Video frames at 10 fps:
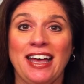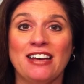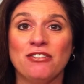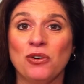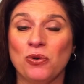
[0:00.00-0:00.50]

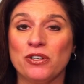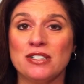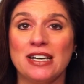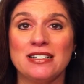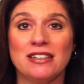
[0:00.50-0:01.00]
And of
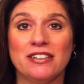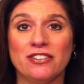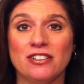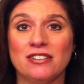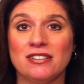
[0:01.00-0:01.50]
course, I
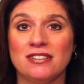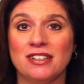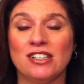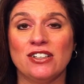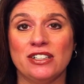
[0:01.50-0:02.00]
deliver
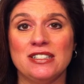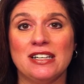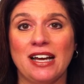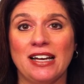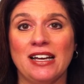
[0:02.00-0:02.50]
the goods.
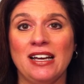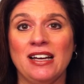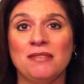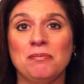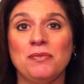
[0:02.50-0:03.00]
And I
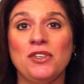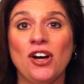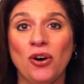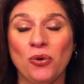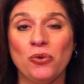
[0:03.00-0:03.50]

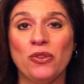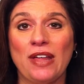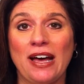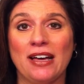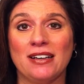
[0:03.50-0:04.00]
know
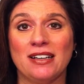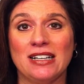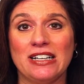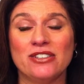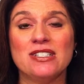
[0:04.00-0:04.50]
that
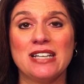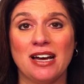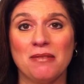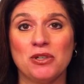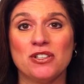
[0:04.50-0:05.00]
in a year's
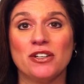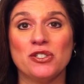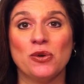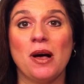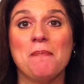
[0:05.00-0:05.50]
time, there's
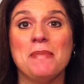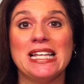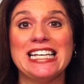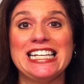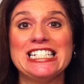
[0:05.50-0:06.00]
also 1
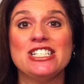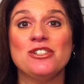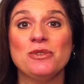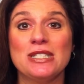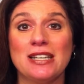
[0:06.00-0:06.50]
million
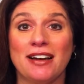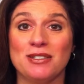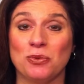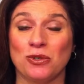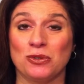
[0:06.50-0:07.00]

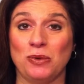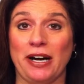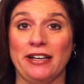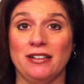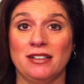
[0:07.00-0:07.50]
suicides
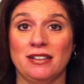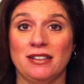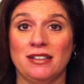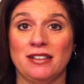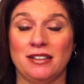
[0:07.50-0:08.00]
worldwide
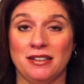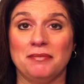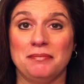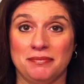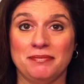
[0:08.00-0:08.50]

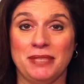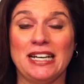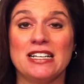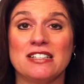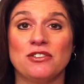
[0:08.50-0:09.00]

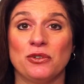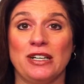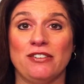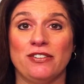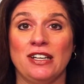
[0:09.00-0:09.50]
because of
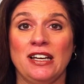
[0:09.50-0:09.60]
grief.